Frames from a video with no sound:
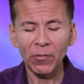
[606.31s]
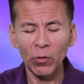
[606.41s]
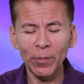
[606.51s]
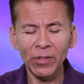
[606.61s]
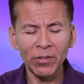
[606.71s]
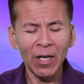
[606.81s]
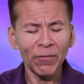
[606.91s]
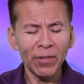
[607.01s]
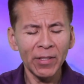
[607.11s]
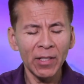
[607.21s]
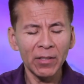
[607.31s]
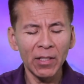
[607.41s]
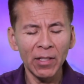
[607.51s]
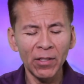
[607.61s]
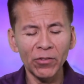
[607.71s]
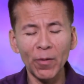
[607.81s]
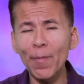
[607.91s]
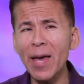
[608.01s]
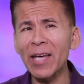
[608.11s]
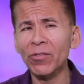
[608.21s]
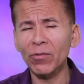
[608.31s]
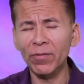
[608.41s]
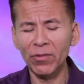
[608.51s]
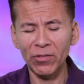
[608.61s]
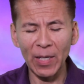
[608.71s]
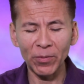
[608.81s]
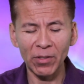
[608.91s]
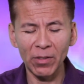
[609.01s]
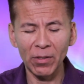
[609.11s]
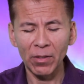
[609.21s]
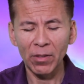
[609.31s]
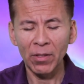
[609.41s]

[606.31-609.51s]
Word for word: We must not forget that he is a master of deception.